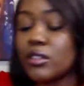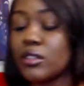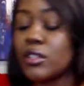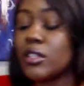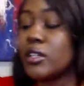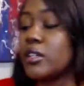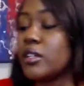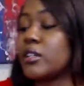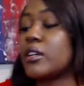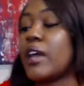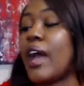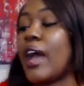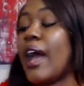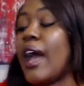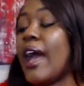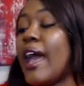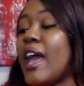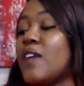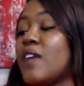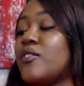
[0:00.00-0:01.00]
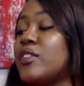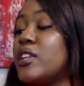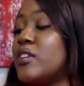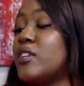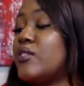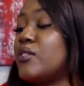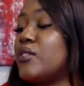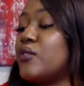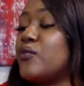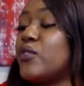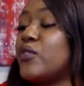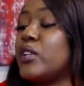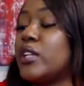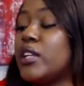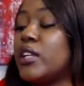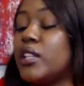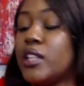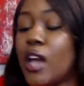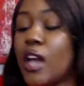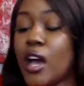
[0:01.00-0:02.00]
Look, I haven't even
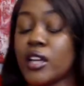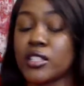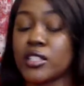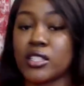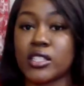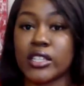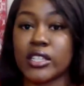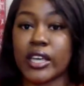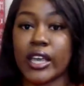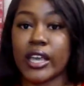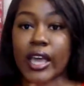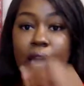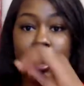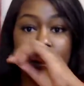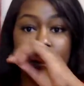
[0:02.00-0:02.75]
fully launched yet.